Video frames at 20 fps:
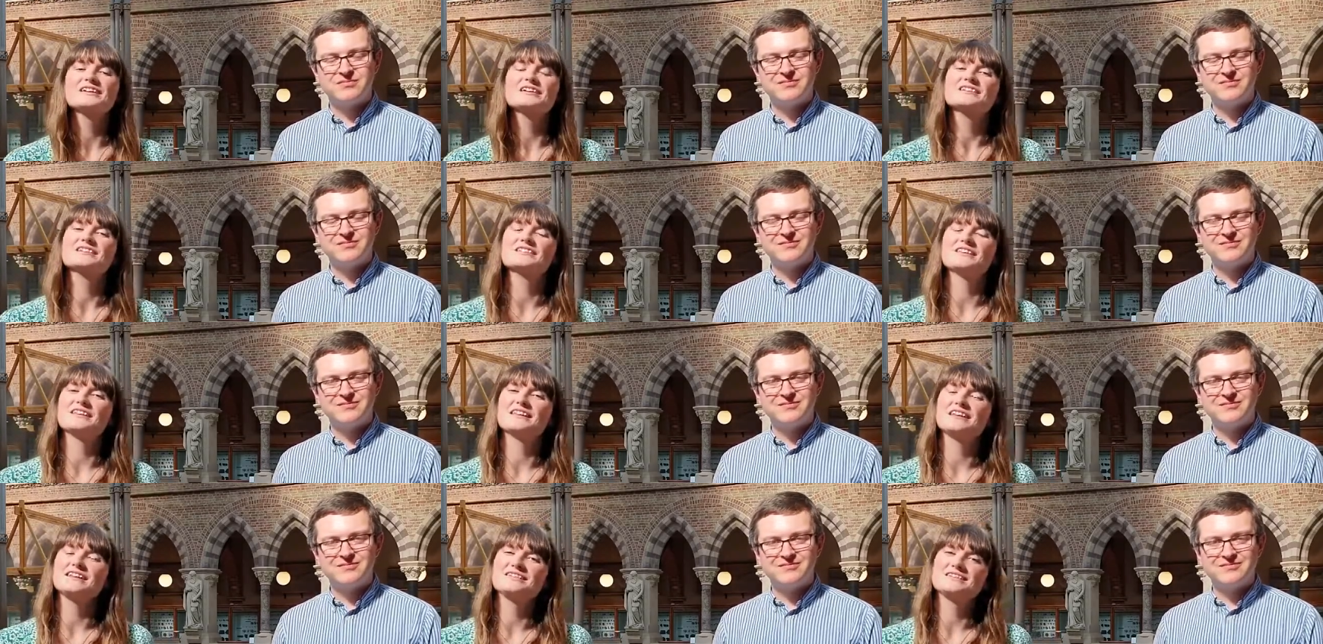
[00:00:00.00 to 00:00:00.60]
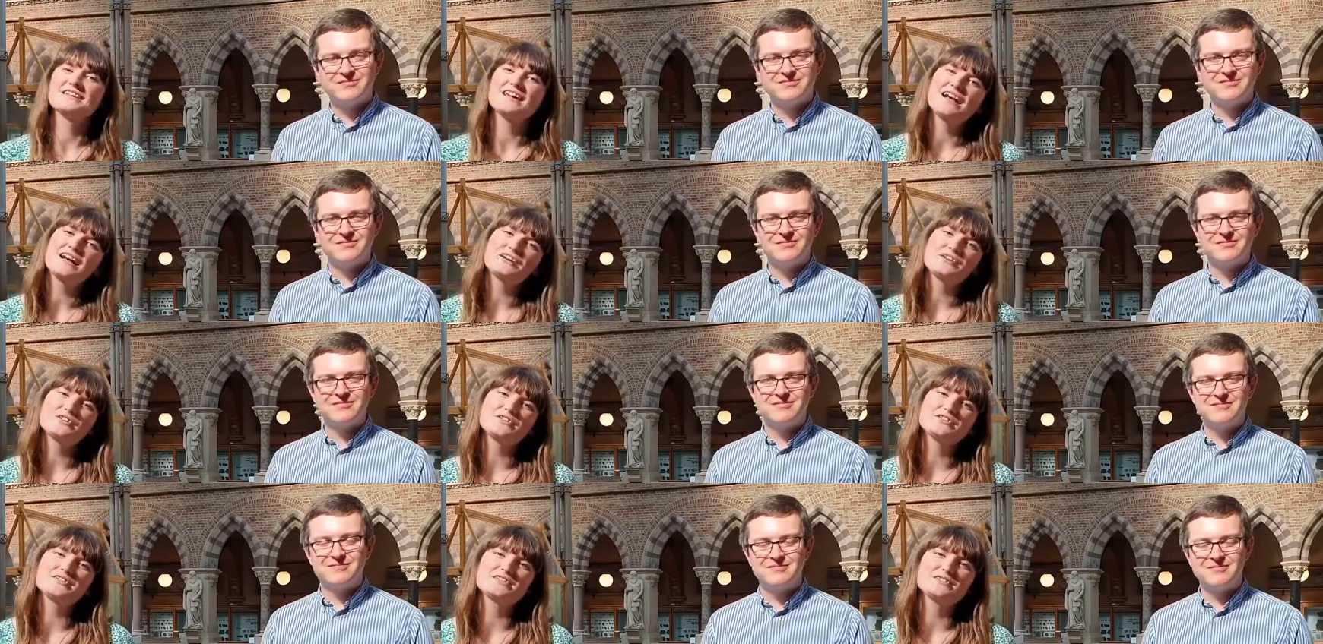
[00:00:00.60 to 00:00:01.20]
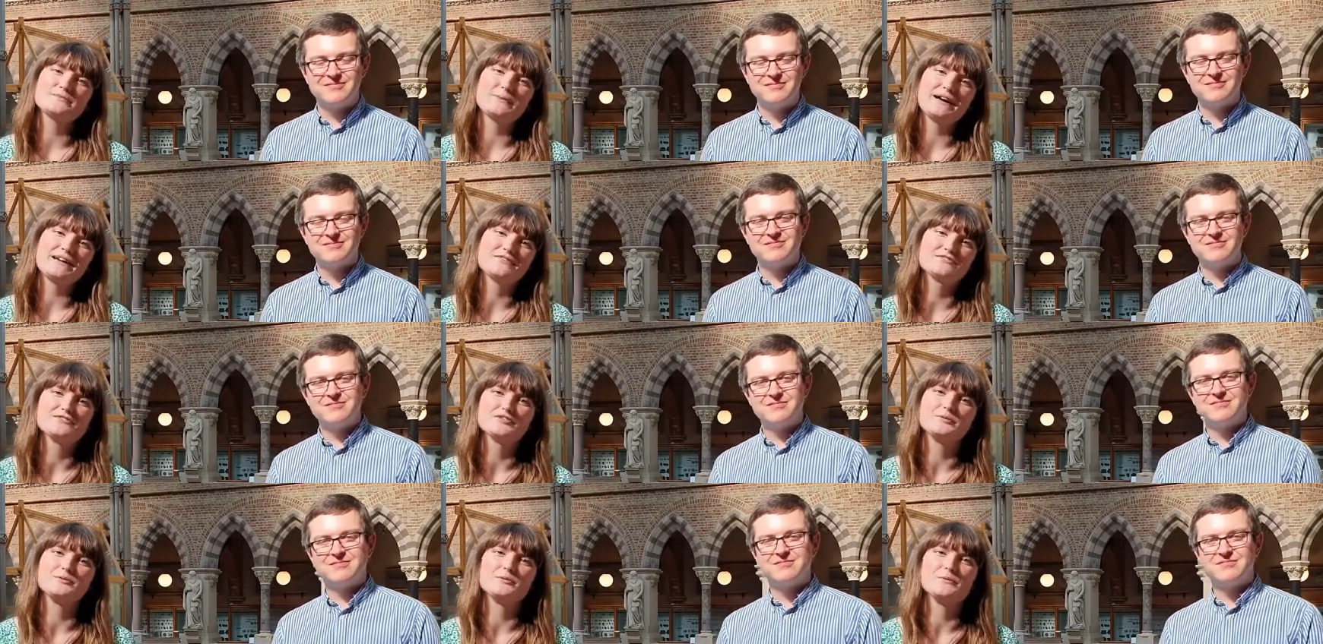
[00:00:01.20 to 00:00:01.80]
Speaker 1: So the Ediacaran span
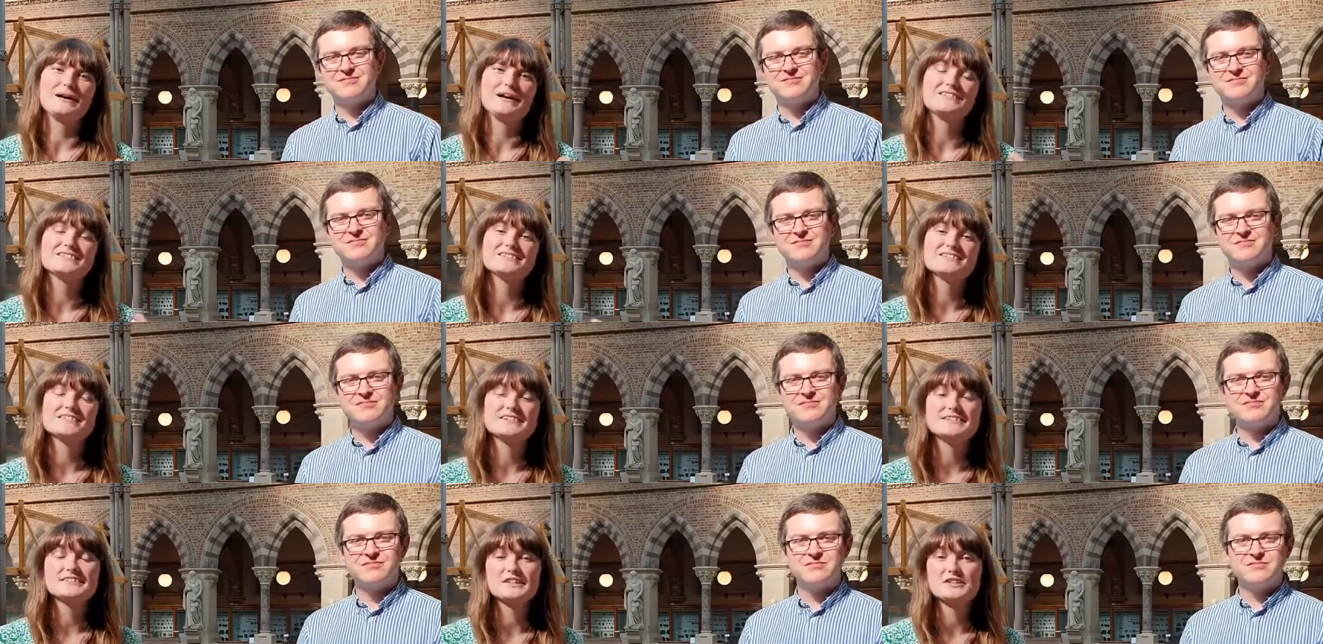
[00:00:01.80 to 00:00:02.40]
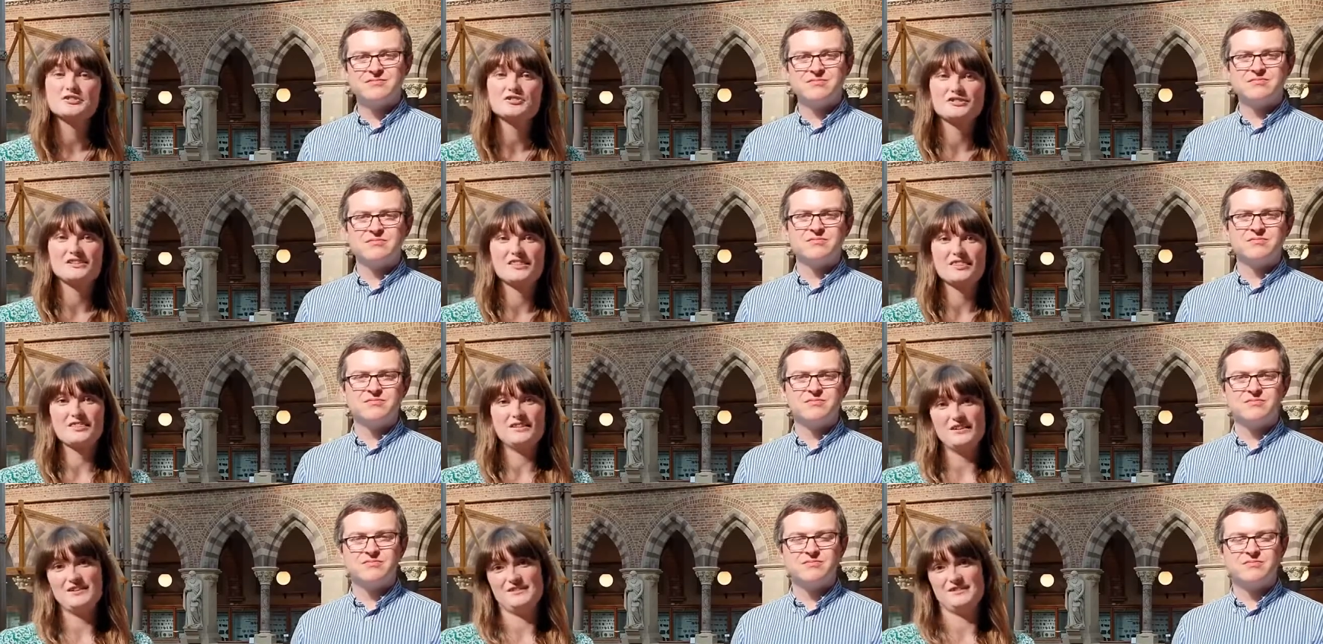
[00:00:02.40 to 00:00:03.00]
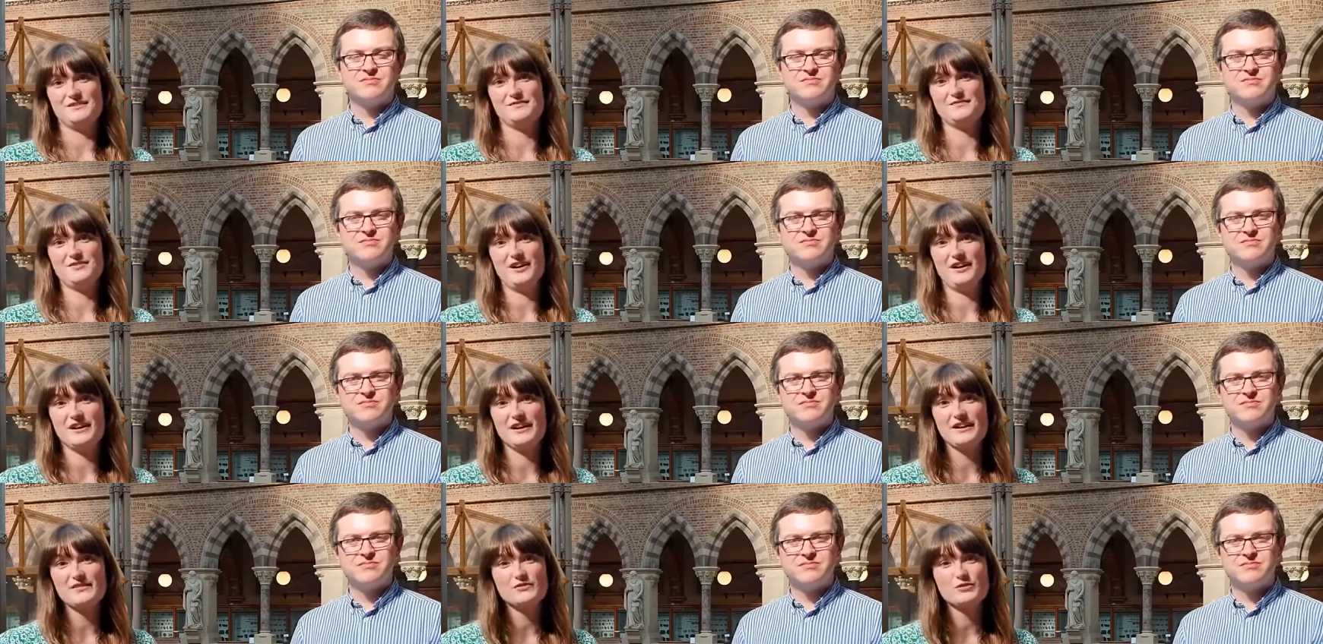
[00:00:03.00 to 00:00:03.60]
from about
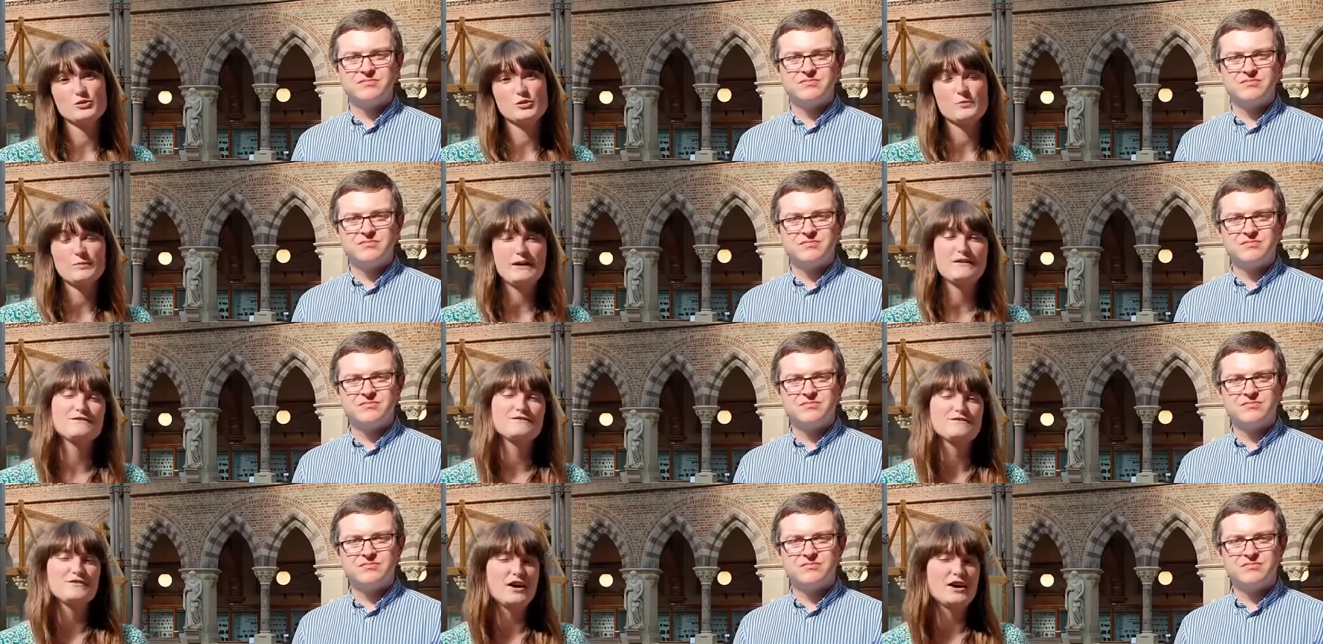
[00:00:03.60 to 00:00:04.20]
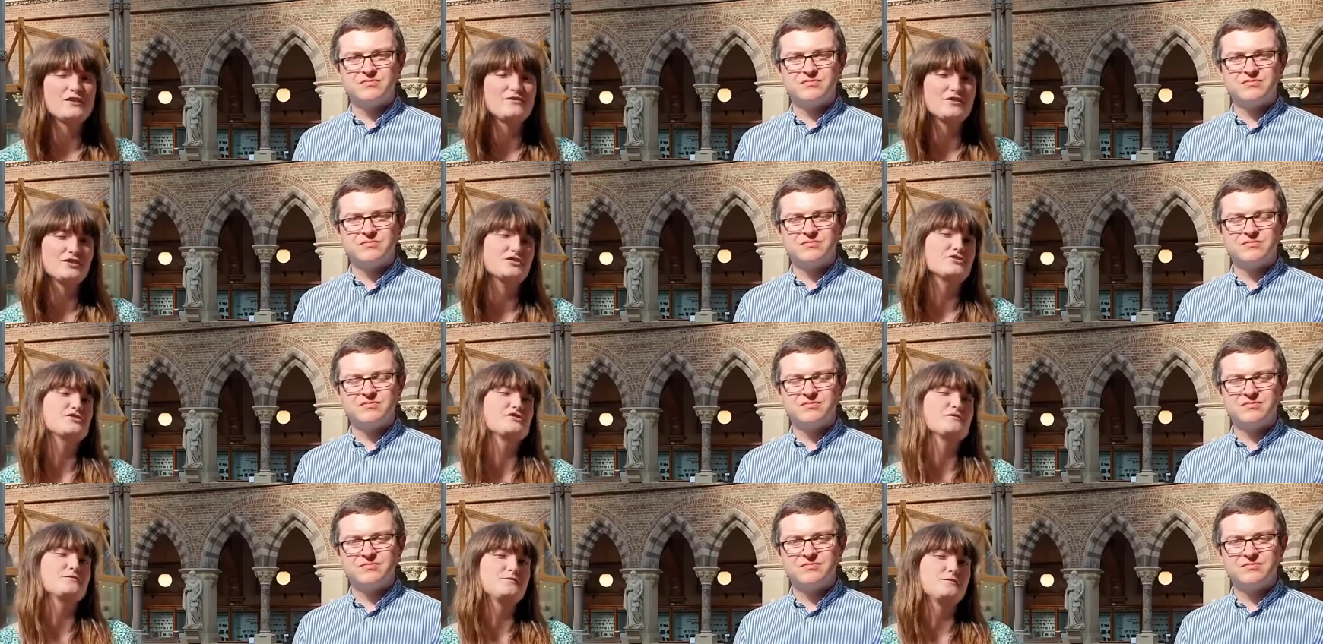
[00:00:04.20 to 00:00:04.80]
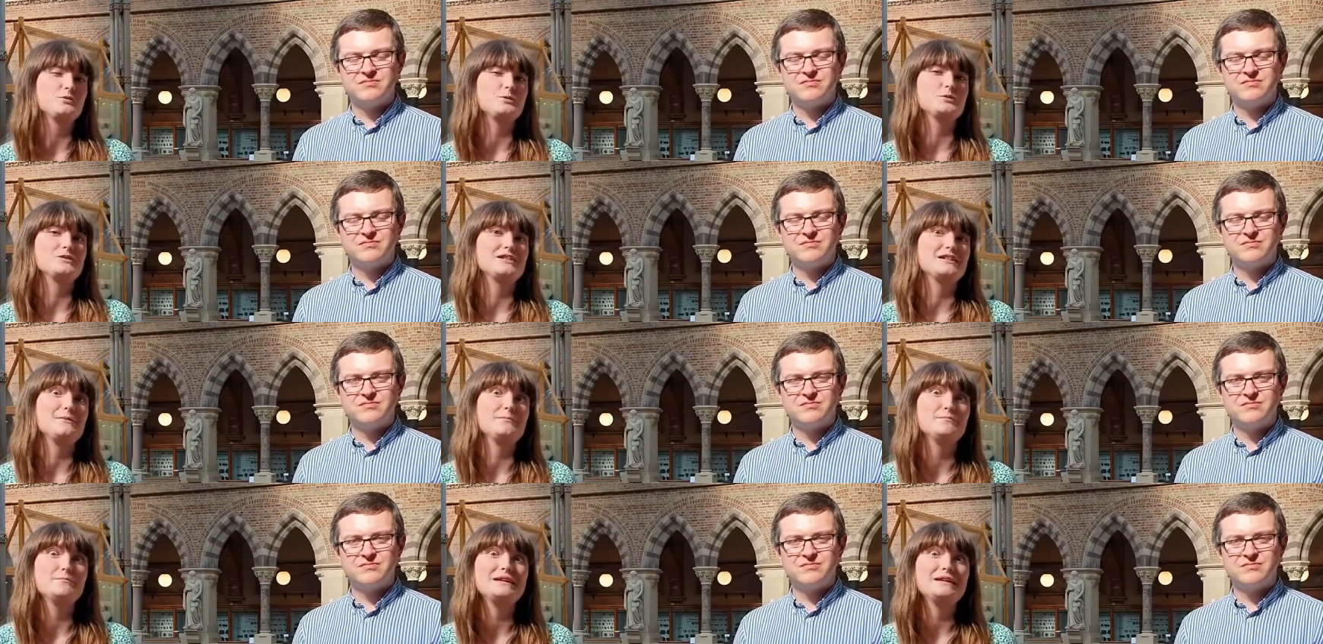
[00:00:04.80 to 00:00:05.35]
635 to about 540